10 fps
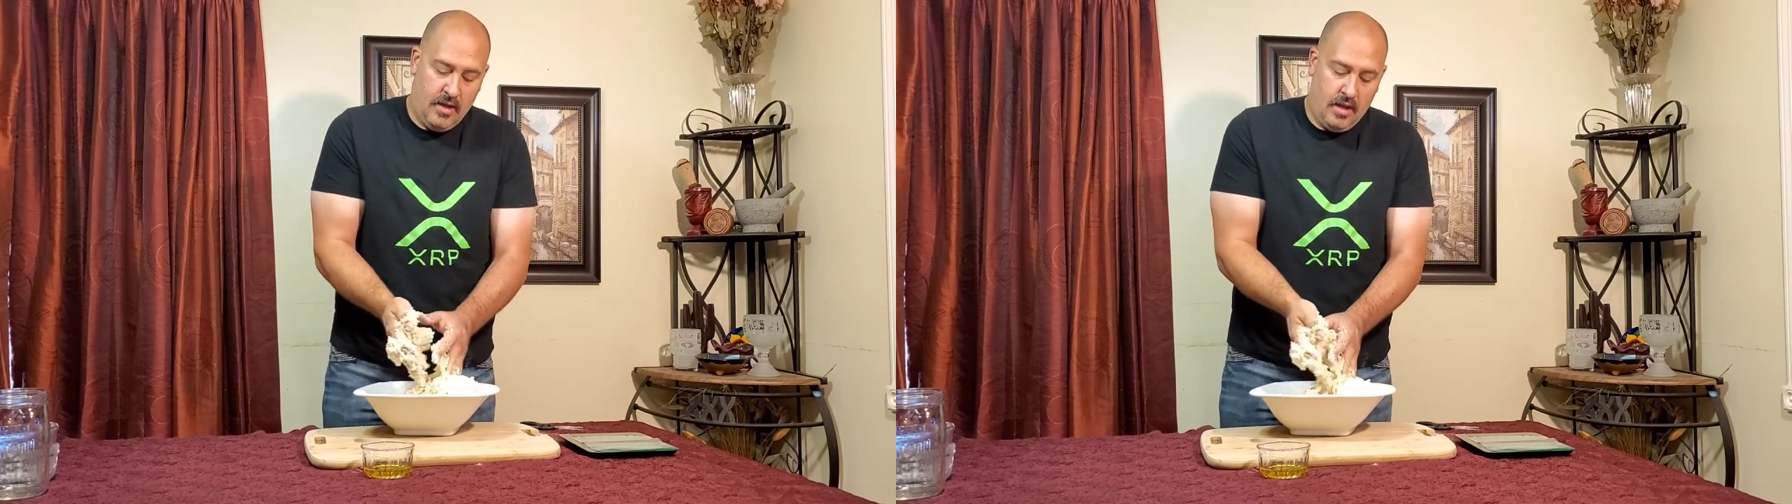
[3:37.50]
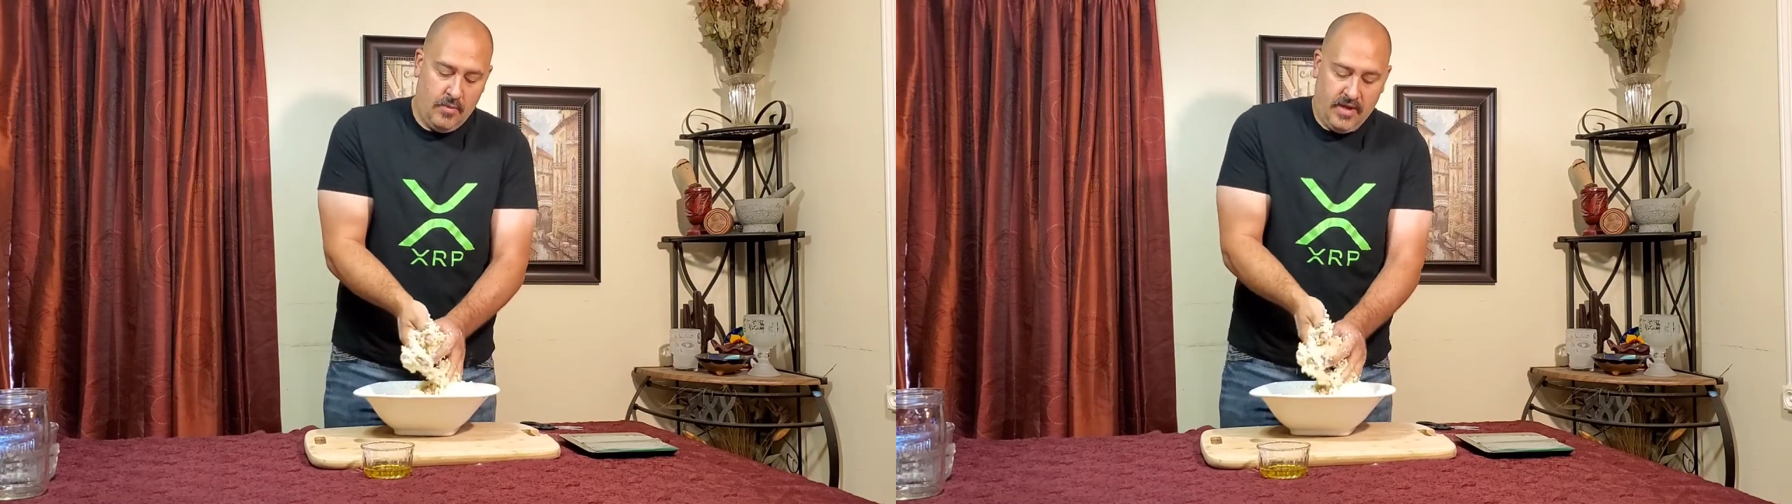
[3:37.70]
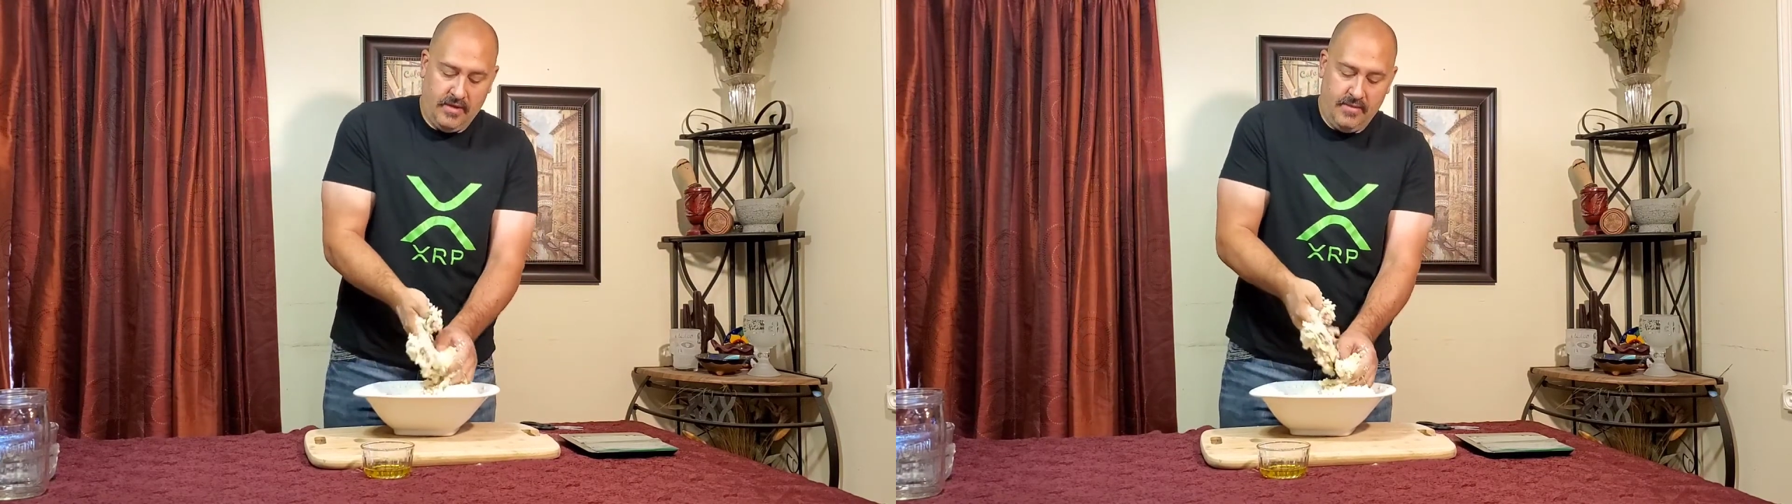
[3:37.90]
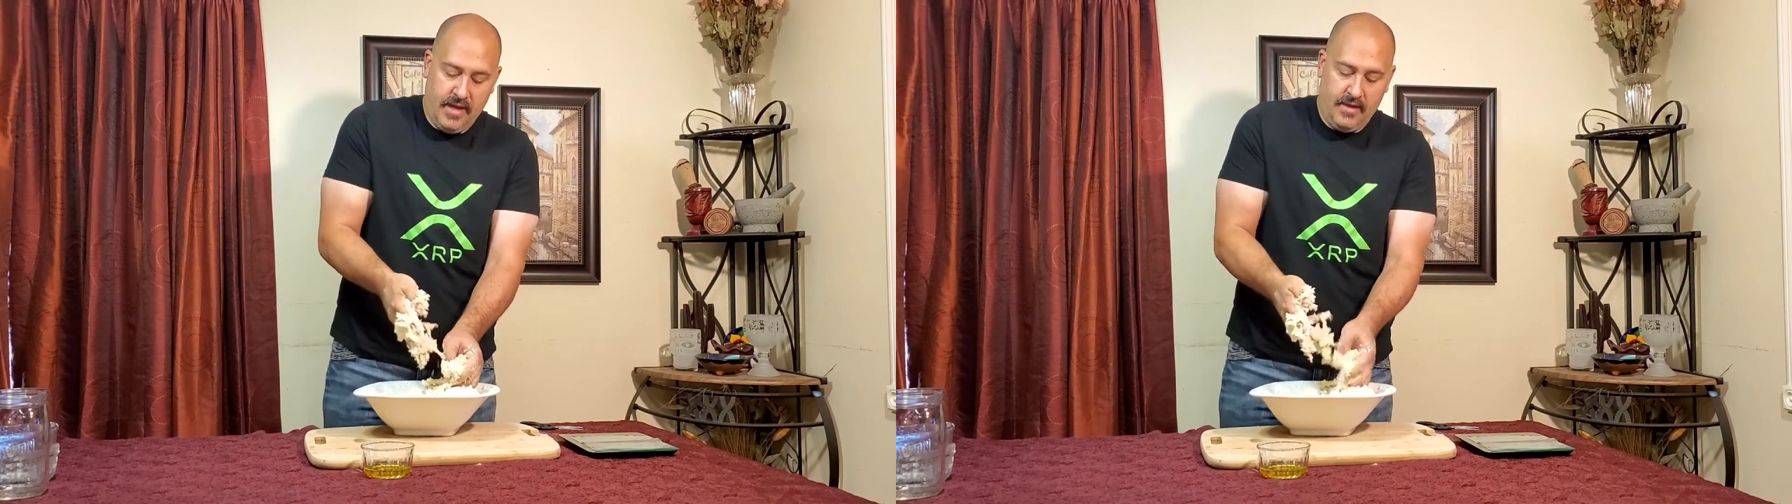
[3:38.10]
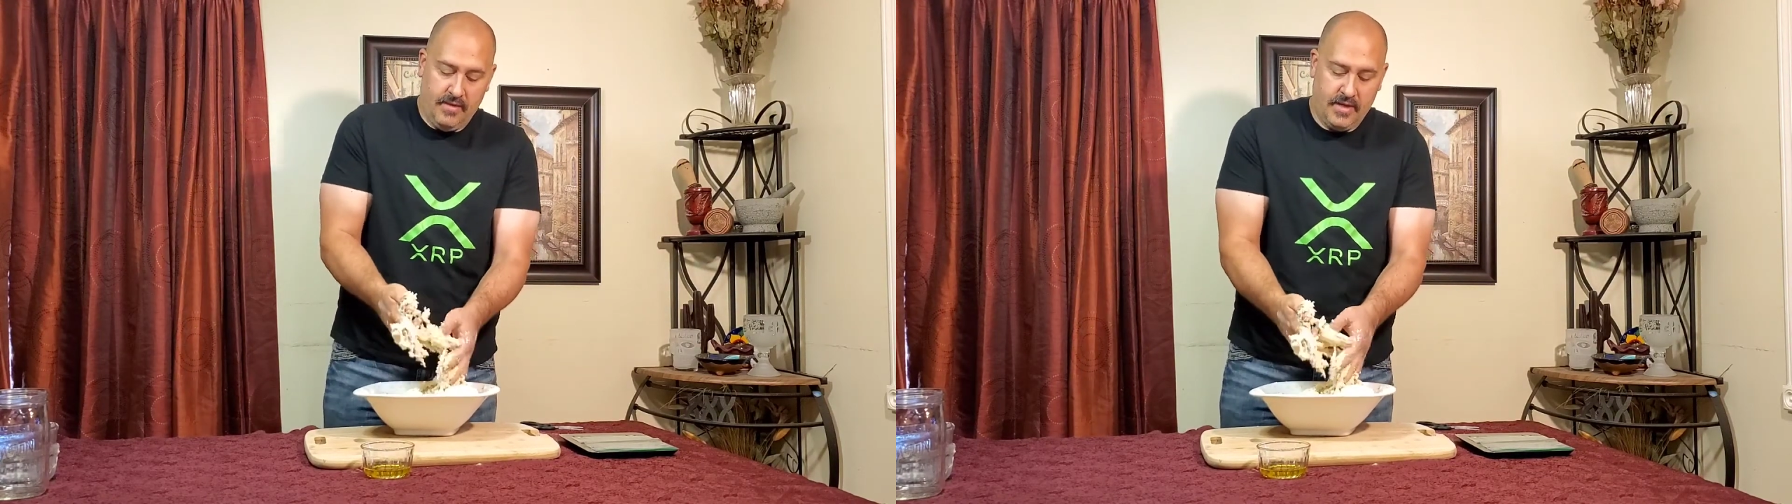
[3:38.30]
and we can
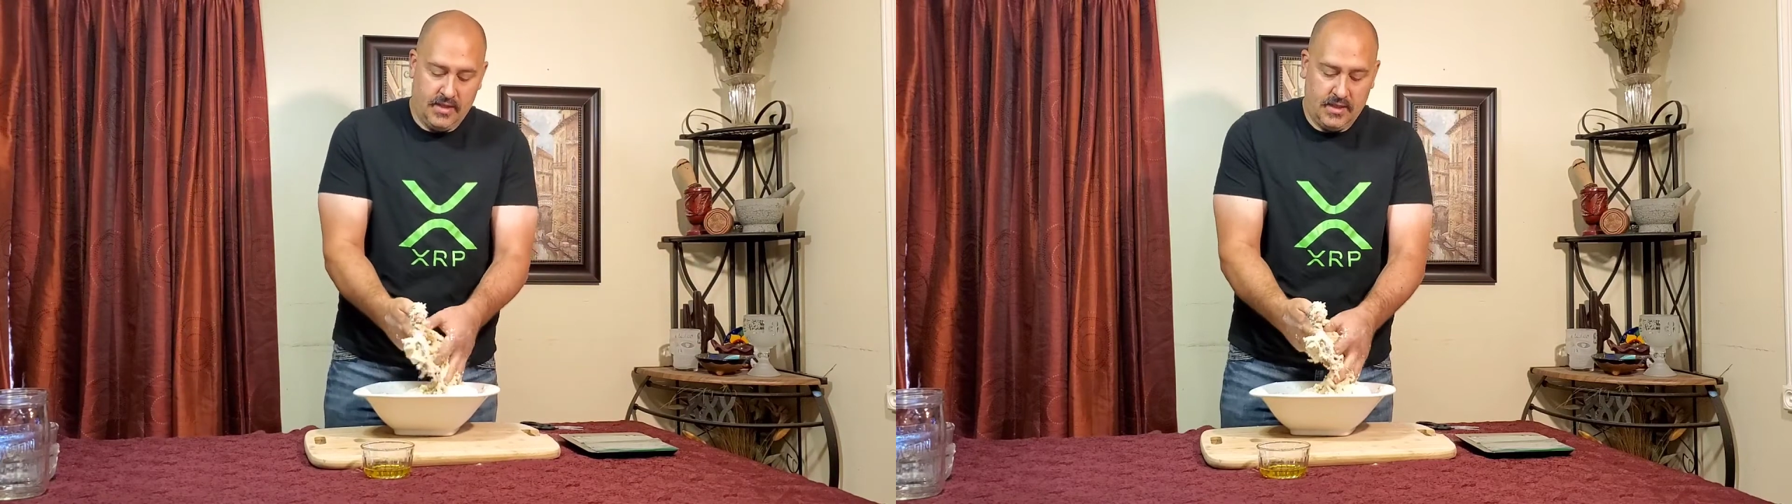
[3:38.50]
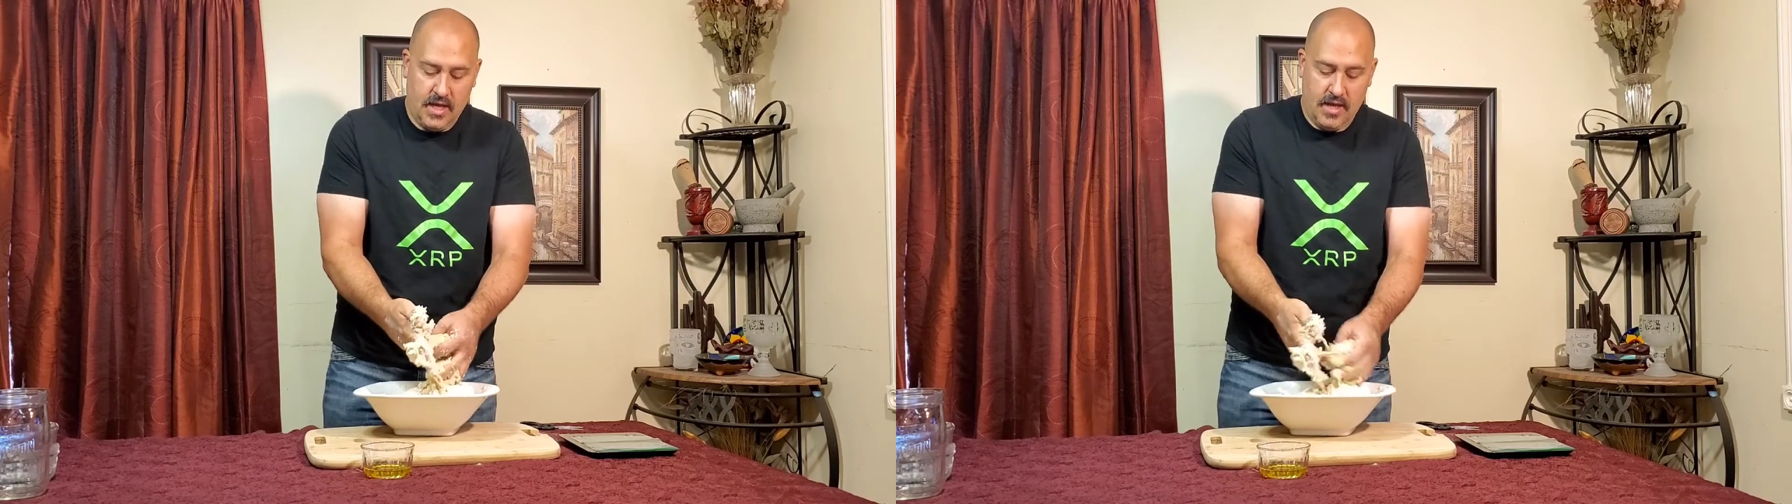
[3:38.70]
take this